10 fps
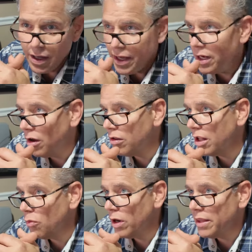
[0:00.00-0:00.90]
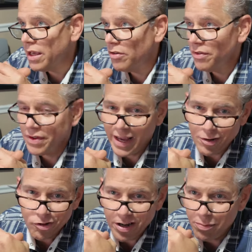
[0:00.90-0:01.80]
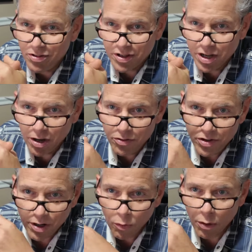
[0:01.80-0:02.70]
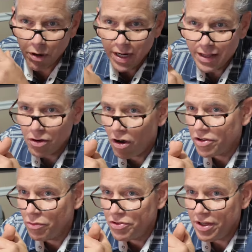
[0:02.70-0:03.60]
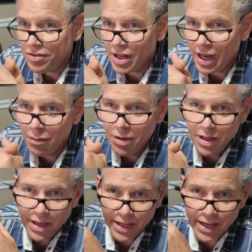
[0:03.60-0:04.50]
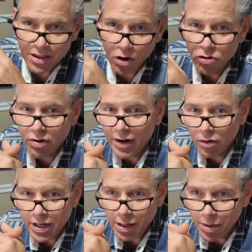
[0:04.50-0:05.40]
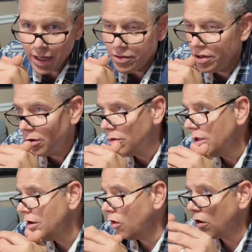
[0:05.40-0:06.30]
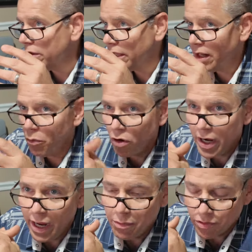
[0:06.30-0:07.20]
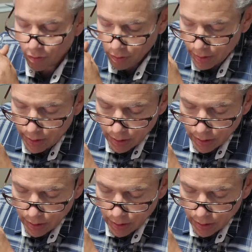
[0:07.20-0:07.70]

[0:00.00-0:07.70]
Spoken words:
You know, a little one that tells you if you've got any transmission codes, you're going to want to bring that to auction with you each time. You can get those right on eBay too. Or you get them on Amazon.